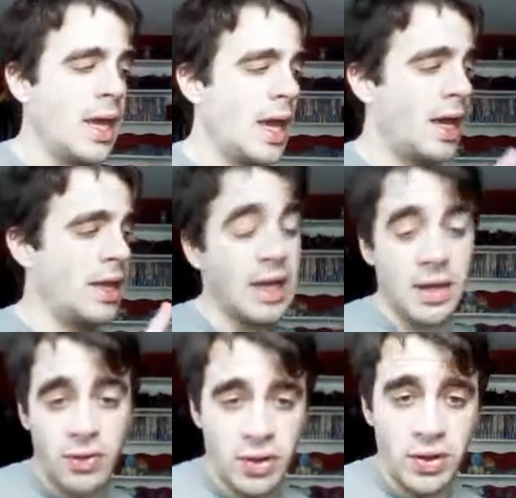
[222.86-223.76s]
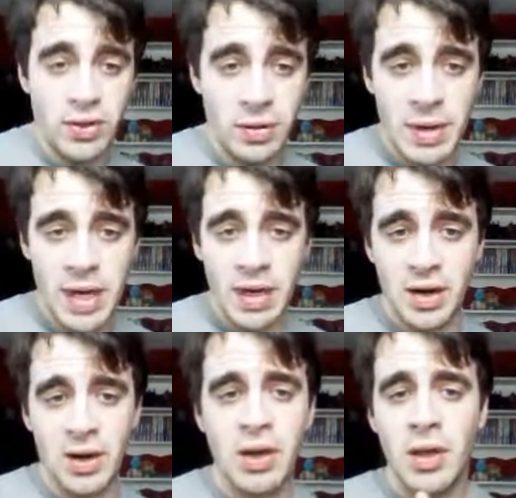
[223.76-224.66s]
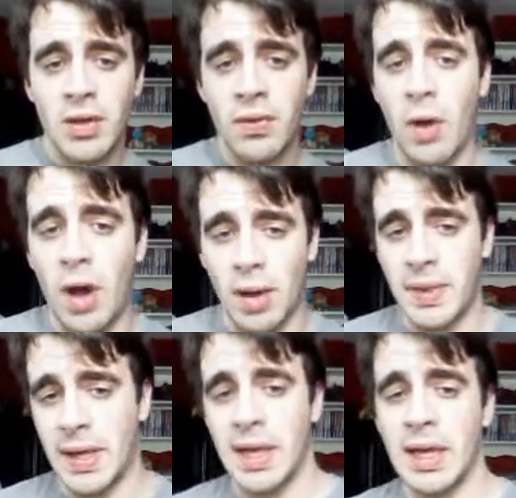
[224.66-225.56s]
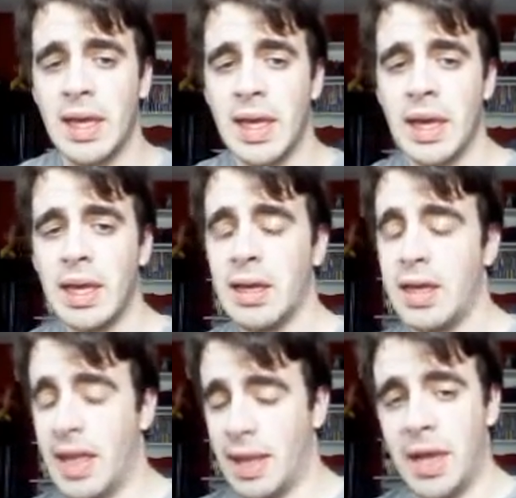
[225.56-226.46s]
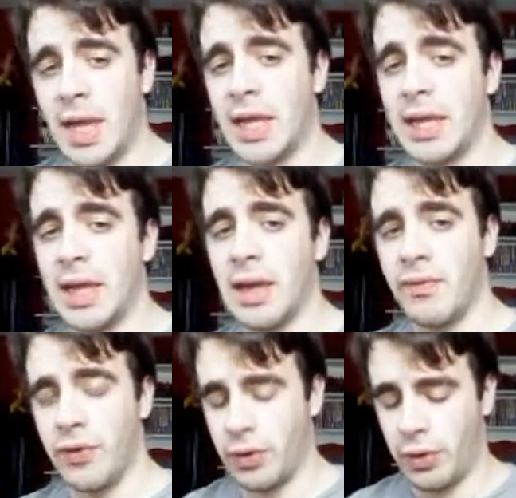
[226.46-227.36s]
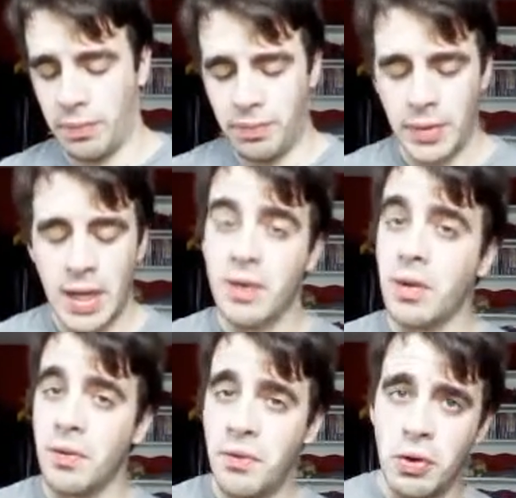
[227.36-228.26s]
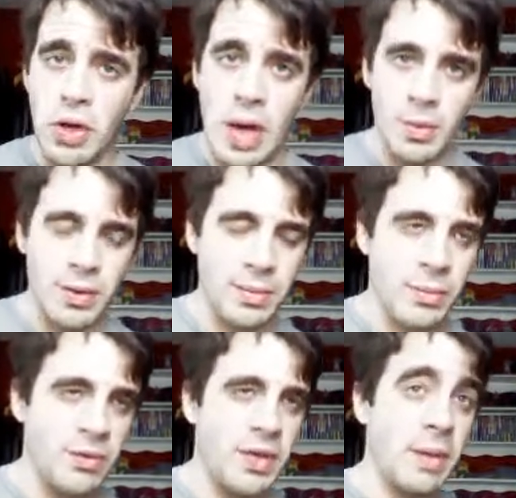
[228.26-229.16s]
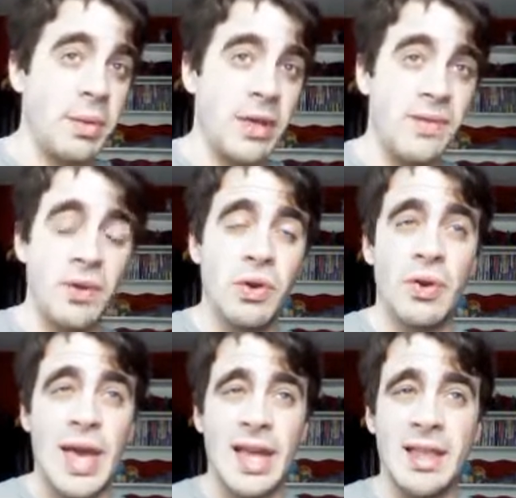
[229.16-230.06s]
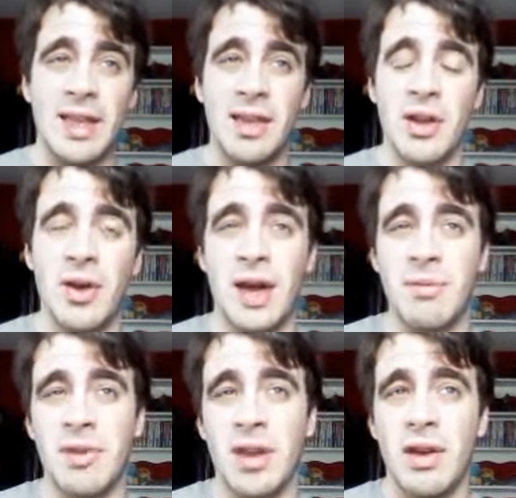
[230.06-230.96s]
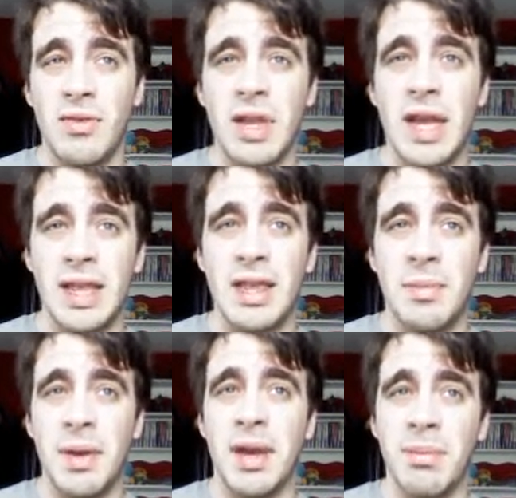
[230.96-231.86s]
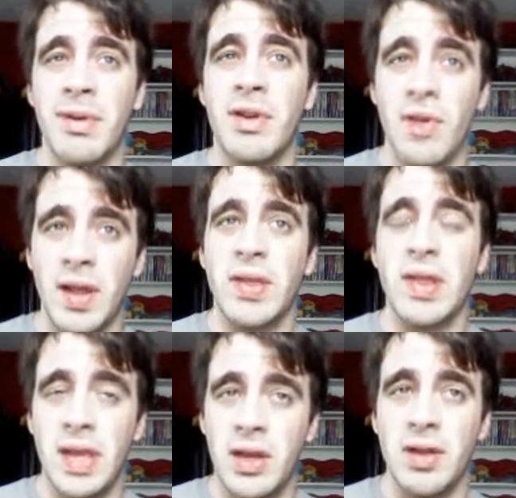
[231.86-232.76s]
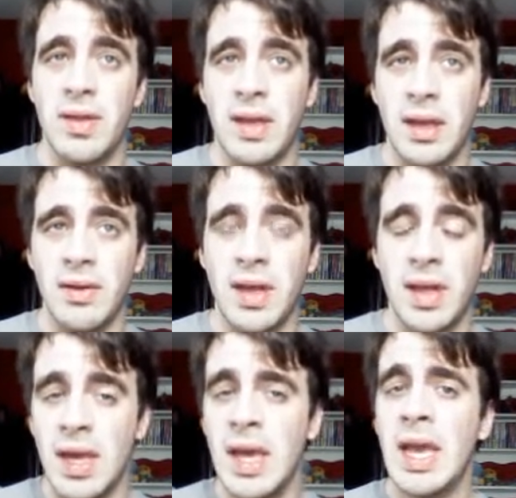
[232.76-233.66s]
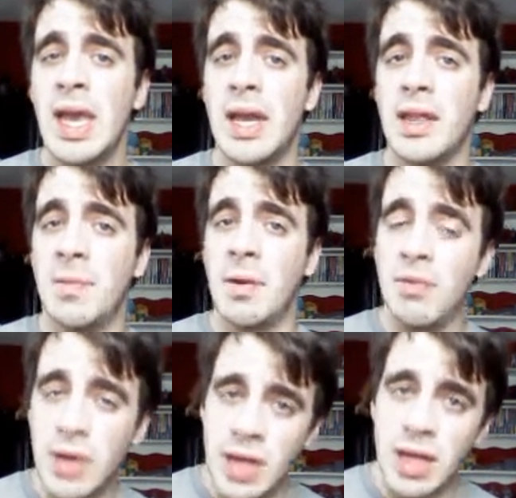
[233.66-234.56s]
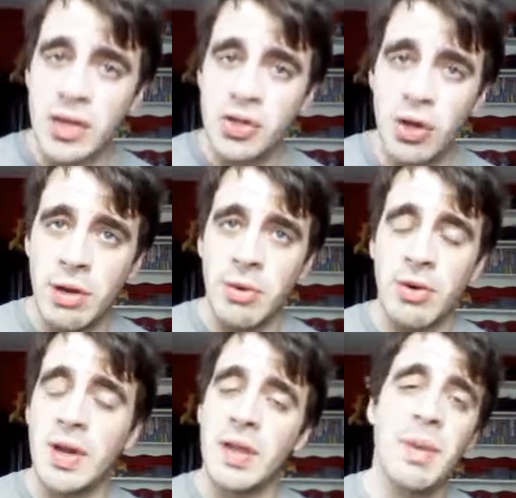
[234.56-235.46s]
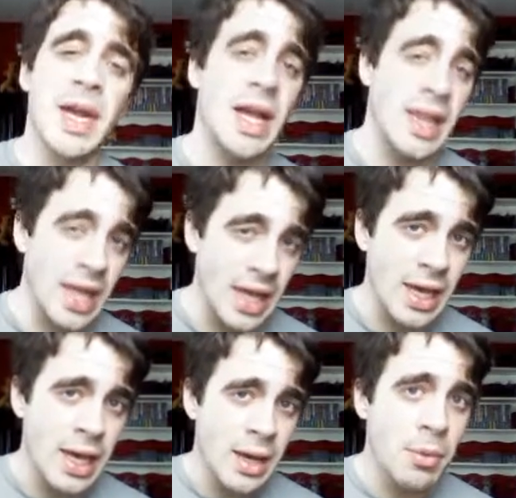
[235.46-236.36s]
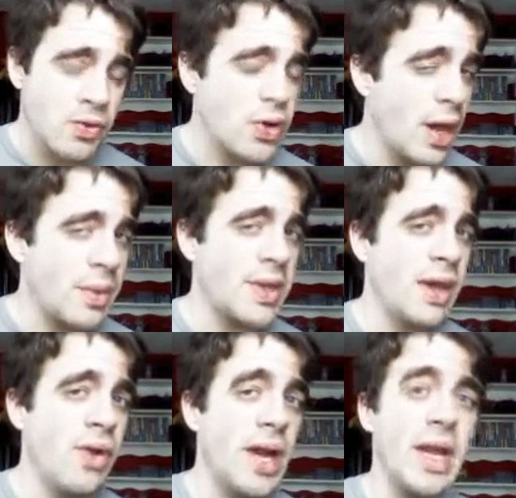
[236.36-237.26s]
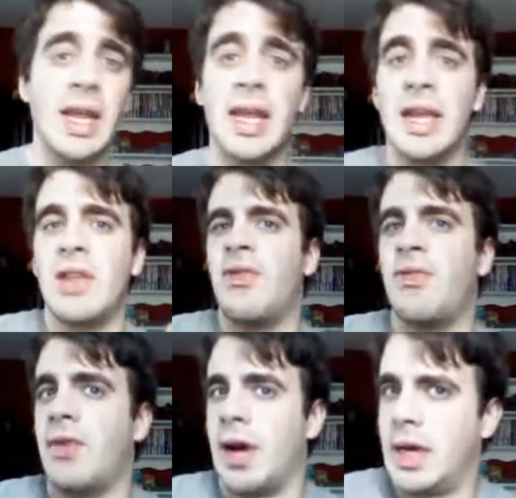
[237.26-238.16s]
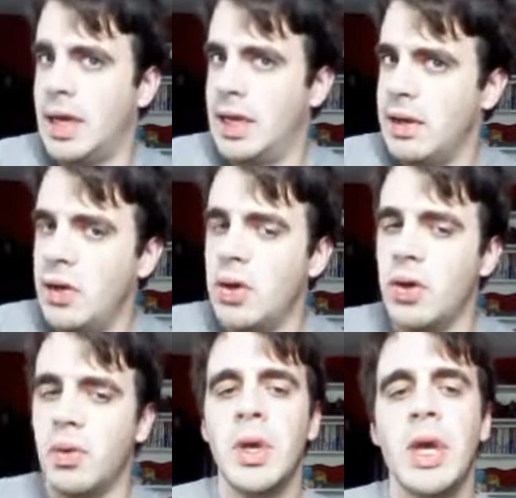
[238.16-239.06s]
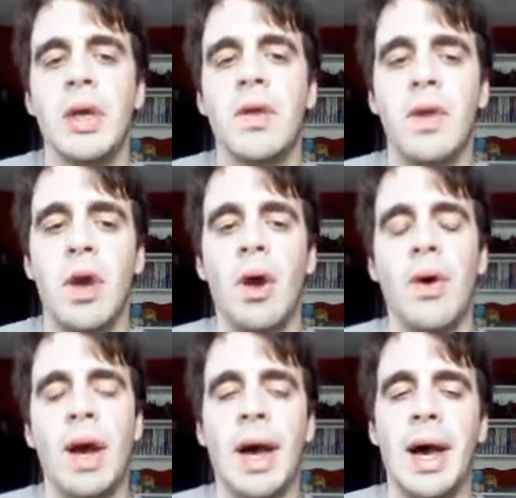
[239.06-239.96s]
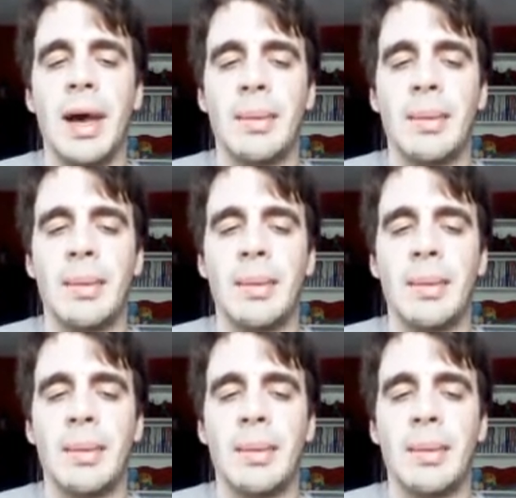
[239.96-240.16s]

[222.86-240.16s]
Uh, Deathstroke the Terminator, Swamp Thing, Demon Knights, and Voodoo. Uh, so Voodoo got mo moved up because Voodoo has, you know, I'm starting to realize it's been a progressively good series, and it's been really enjoyable, and it's been unlike most comics I've read, and it's fun and new. So um,